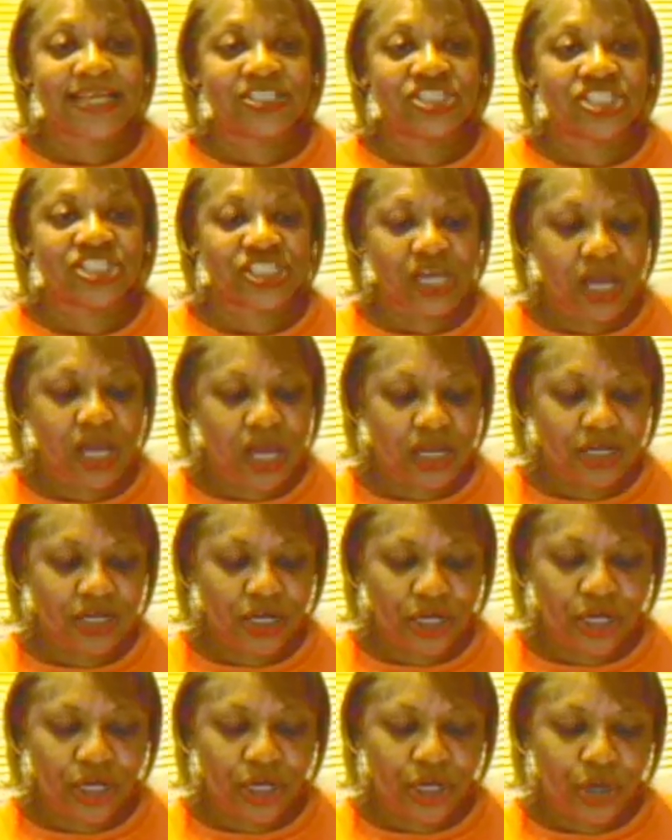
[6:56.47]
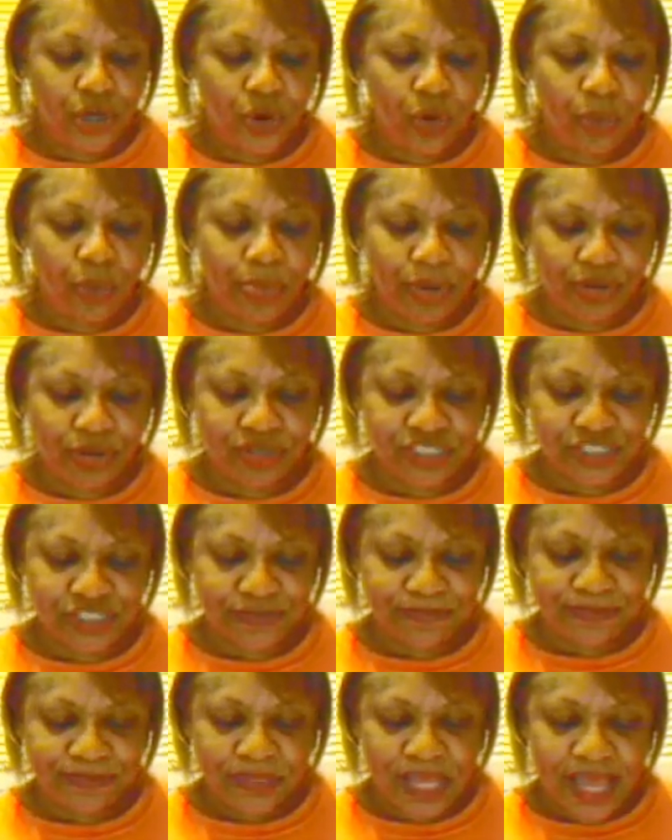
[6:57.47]
and John
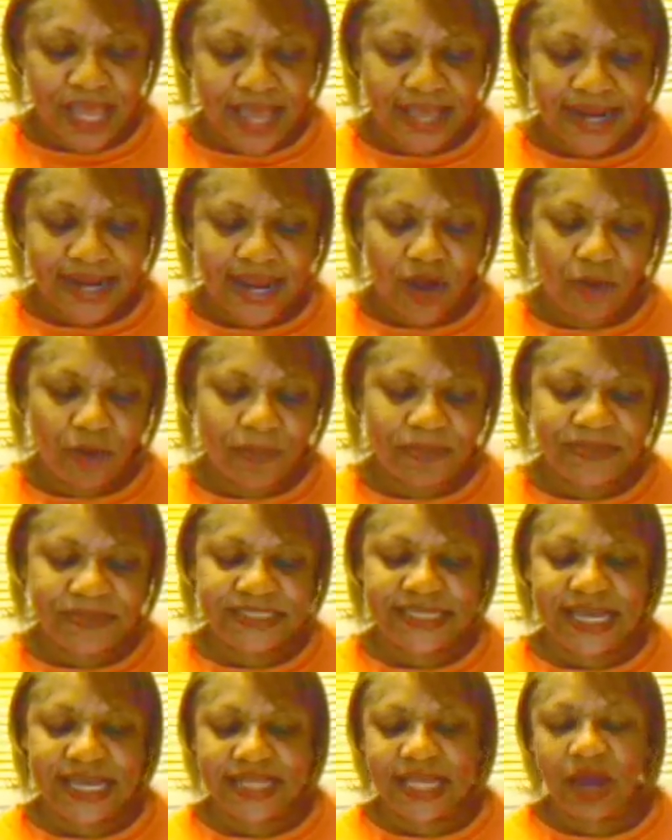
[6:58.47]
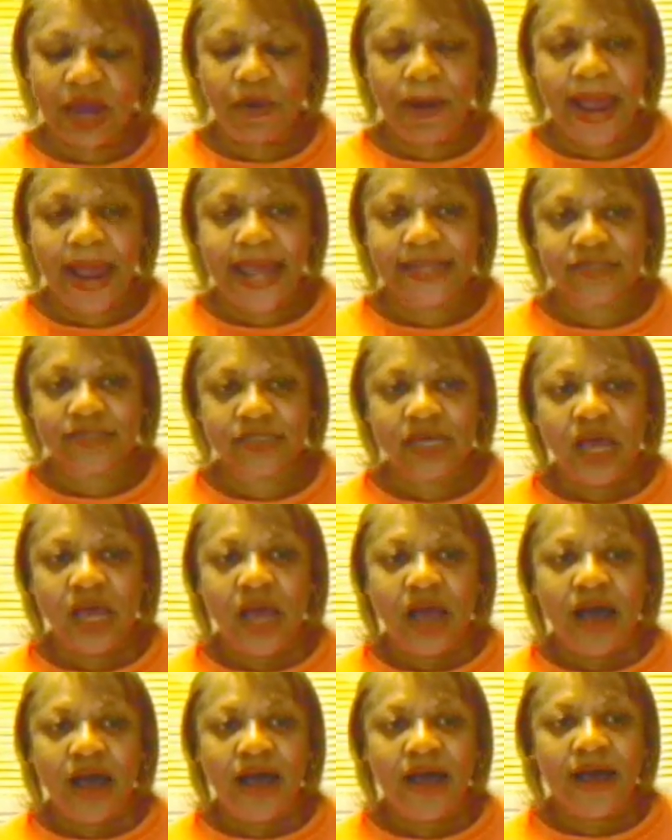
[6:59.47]
Colbert, and I hope I'm saying that
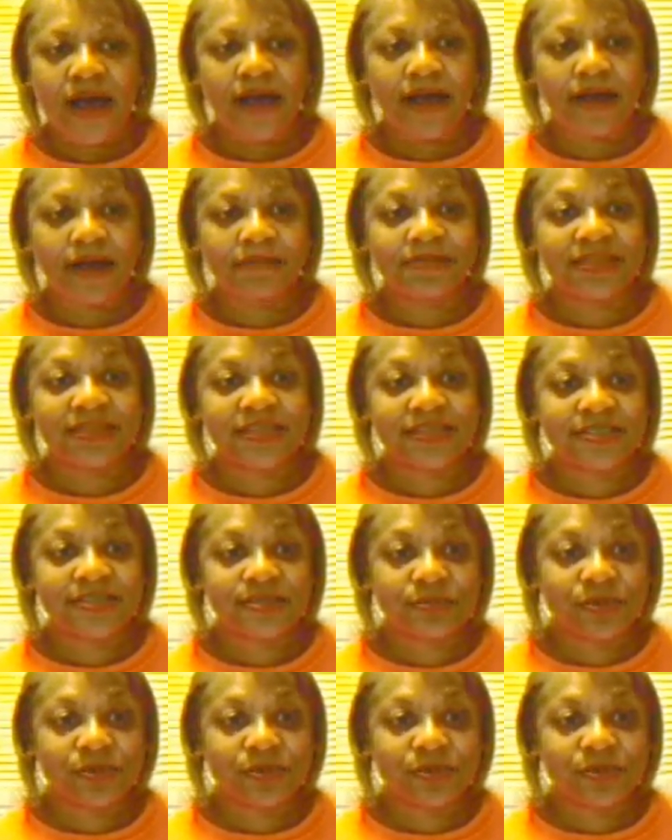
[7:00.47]
right. This